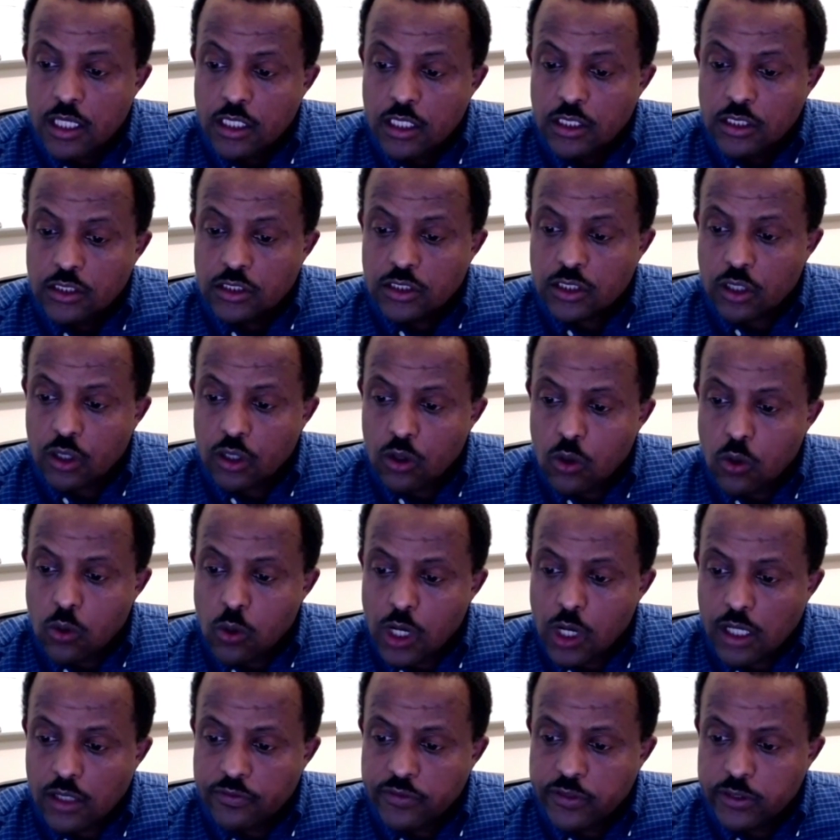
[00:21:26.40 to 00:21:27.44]
So
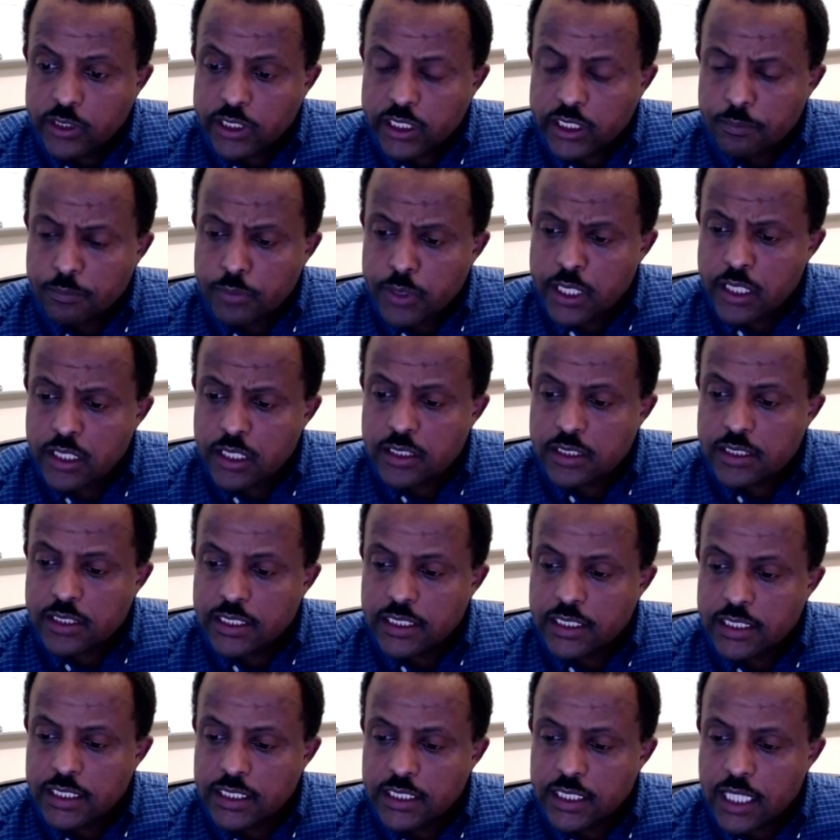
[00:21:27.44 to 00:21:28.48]
uh, if you compare
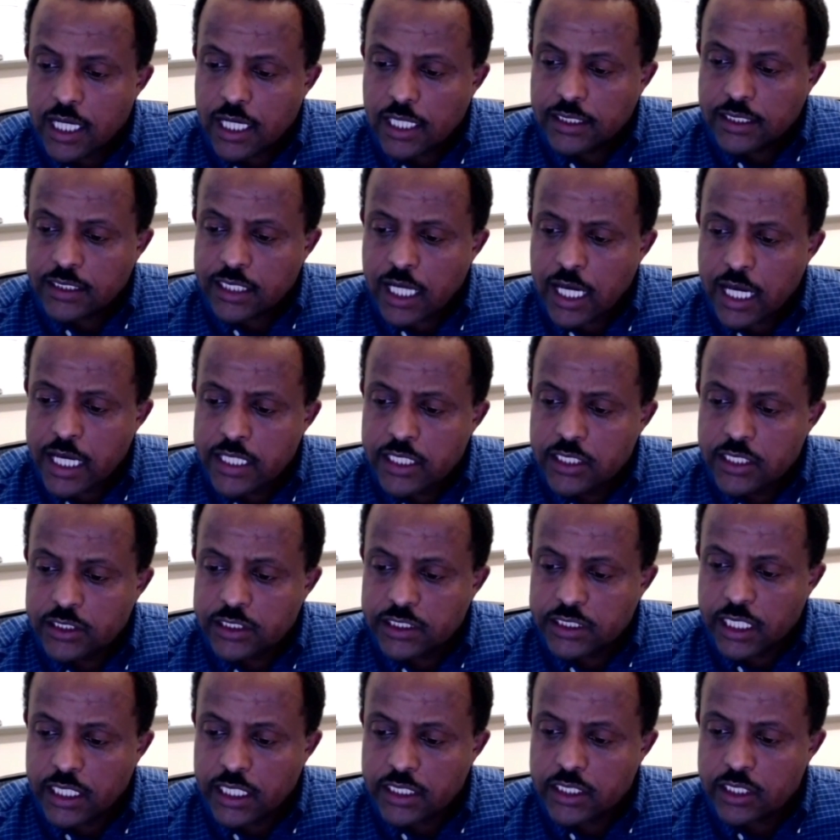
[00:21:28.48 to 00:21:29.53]
the uh, tire
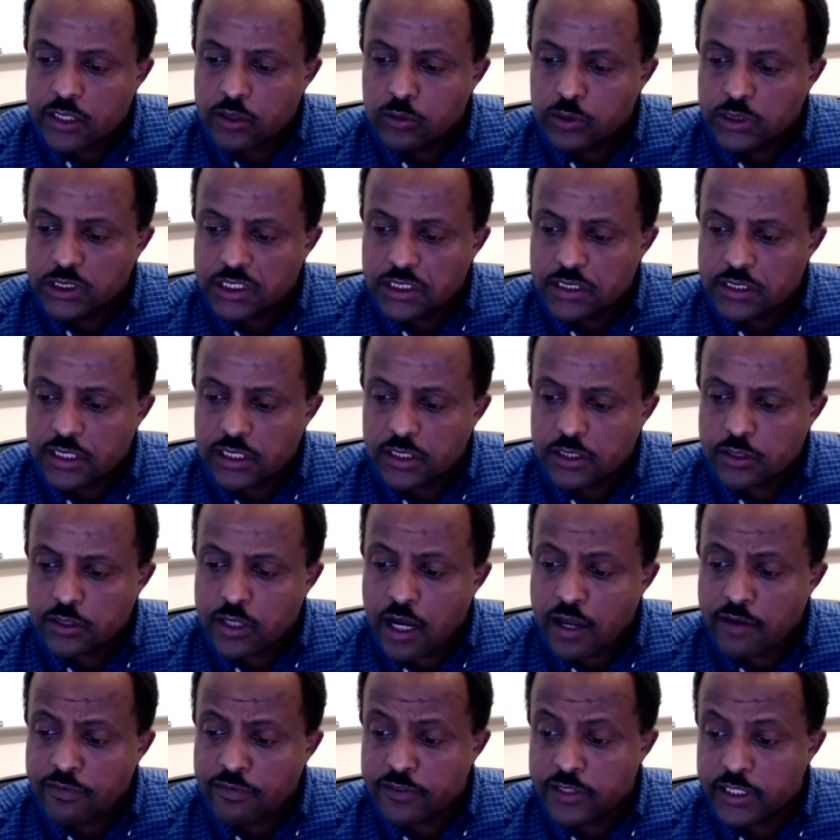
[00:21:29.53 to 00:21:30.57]
center, which is the
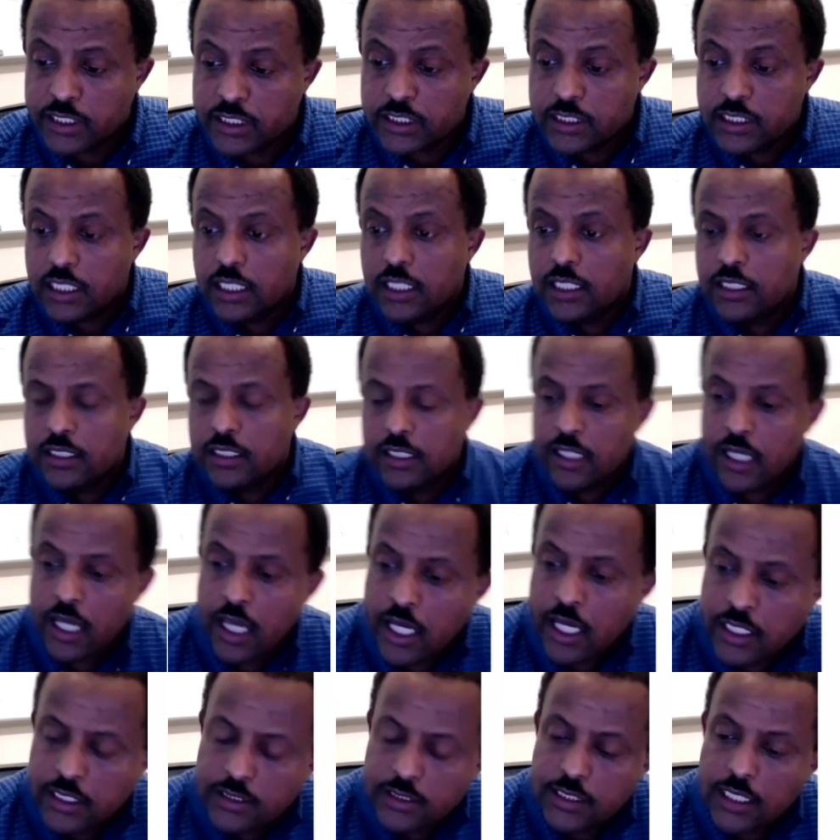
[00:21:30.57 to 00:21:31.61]
trafficked and that
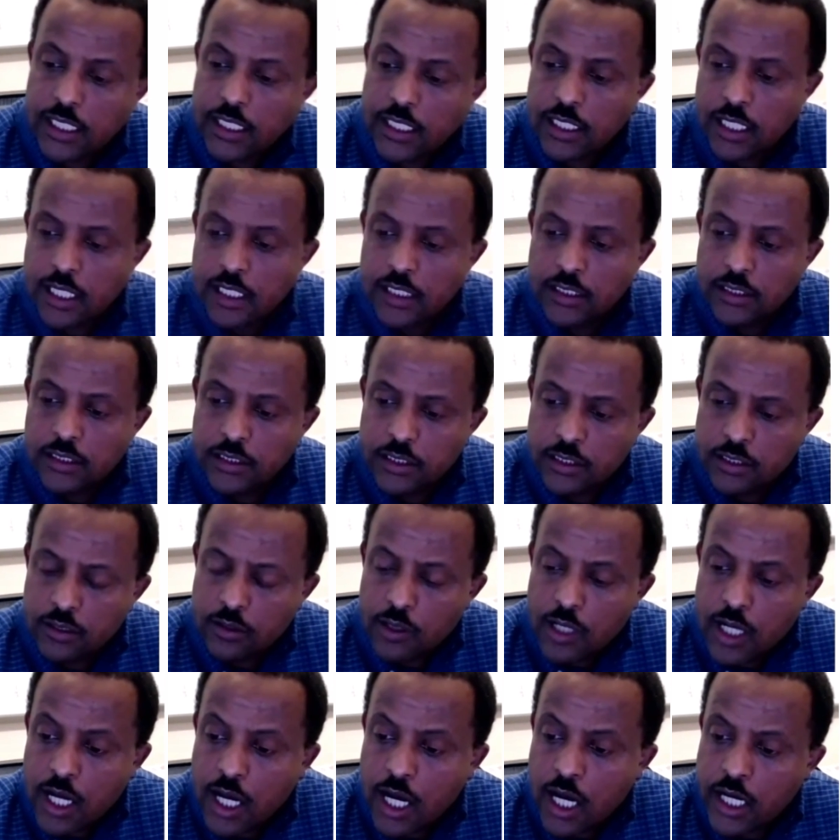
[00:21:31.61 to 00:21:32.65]
has a, a you know
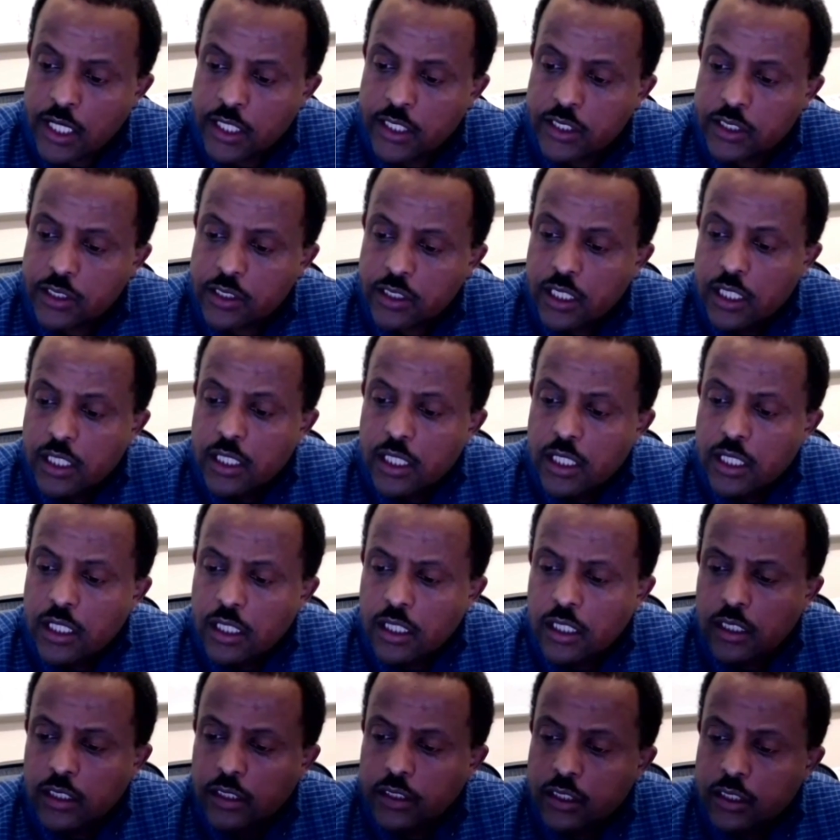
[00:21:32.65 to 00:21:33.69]
a higher
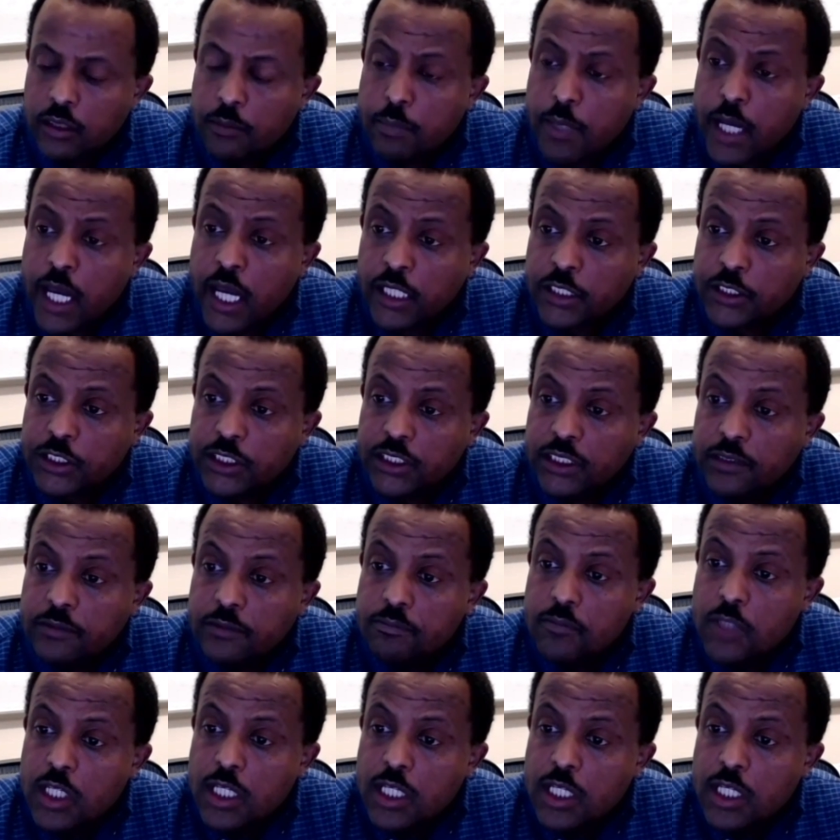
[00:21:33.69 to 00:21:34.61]
uh, compaction,